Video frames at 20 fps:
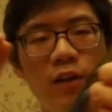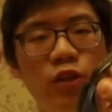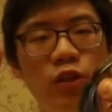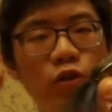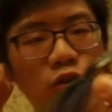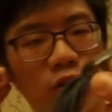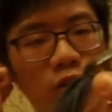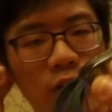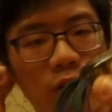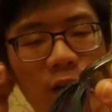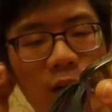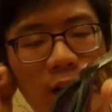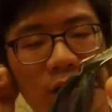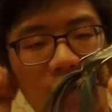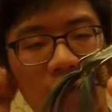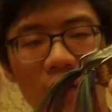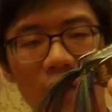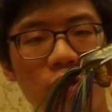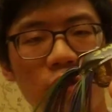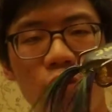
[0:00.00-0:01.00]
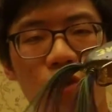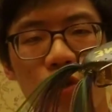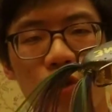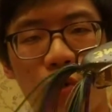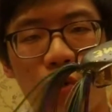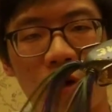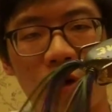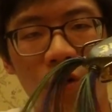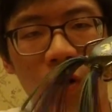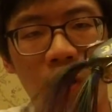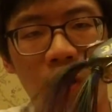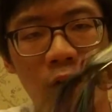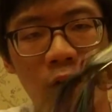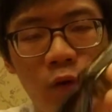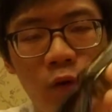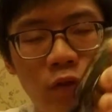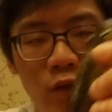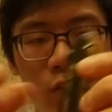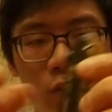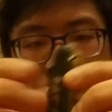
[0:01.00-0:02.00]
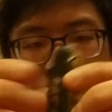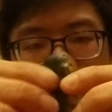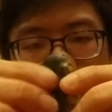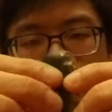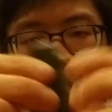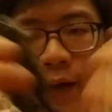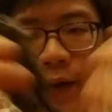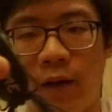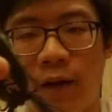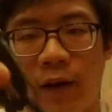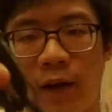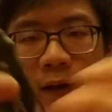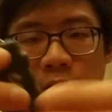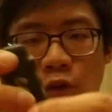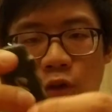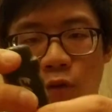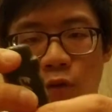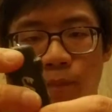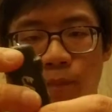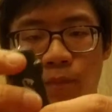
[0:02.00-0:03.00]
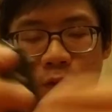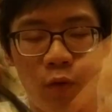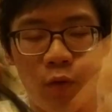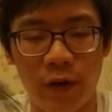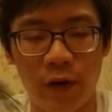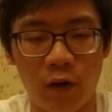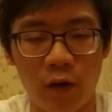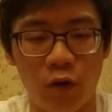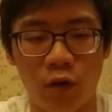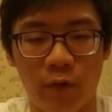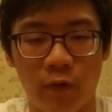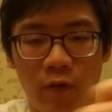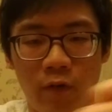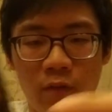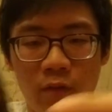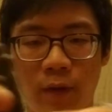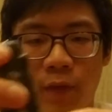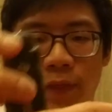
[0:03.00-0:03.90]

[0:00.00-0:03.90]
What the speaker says: not too short at all. Don't get all nervous